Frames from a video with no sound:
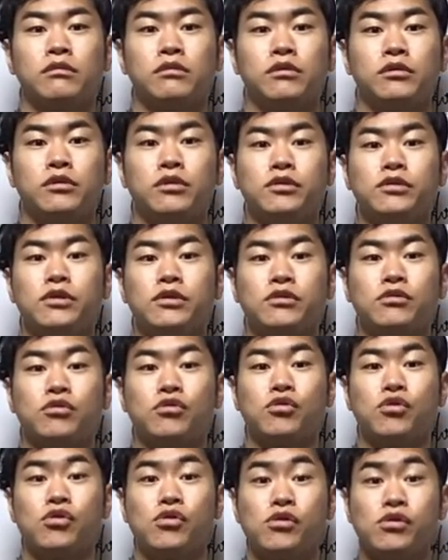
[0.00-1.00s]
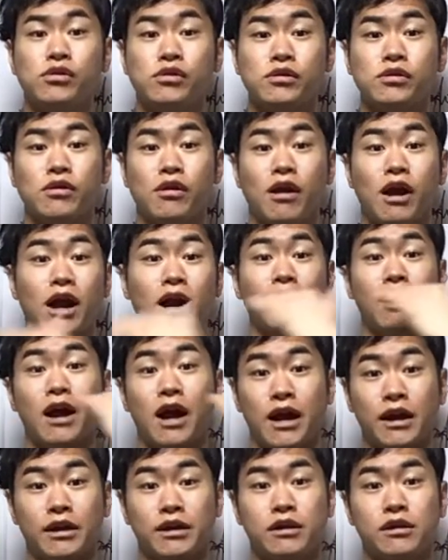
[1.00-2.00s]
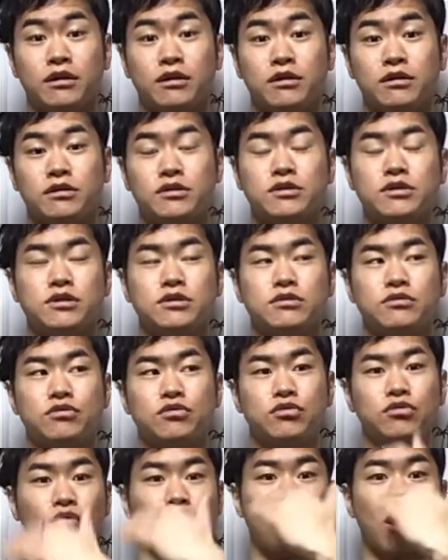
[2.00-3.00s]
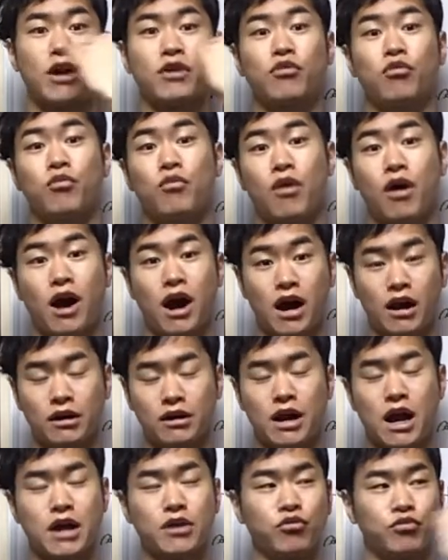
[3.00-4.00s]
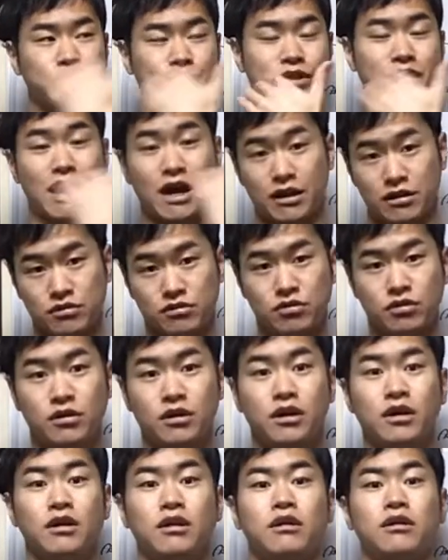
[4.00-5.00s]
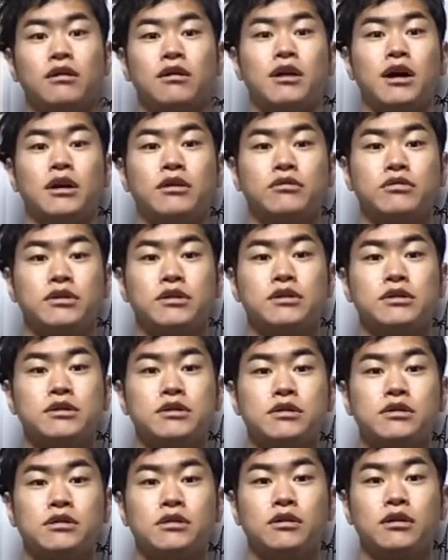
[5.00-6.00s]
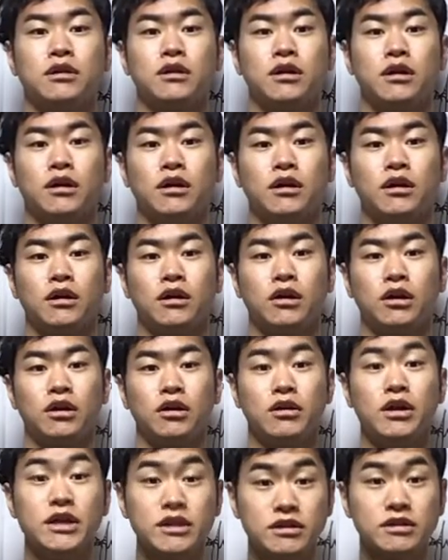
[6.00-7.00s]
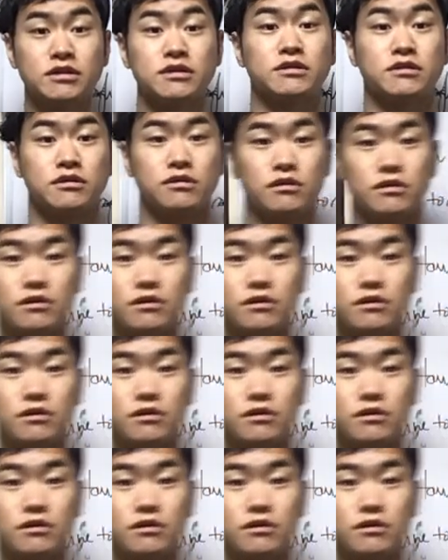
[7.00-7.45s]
This is good eye line. This is good line of sight. Like this. Let's